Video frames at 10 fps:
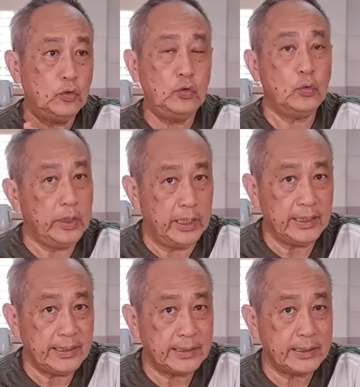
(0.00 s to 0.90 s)
2
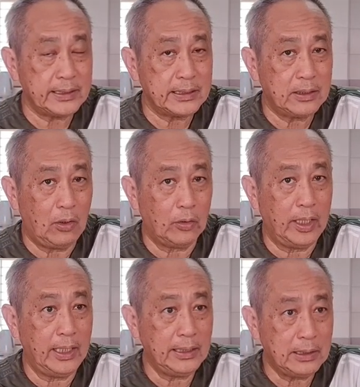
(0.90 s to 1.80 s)
years,
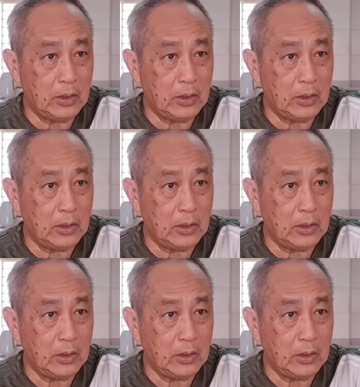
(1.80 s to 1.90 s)
okay,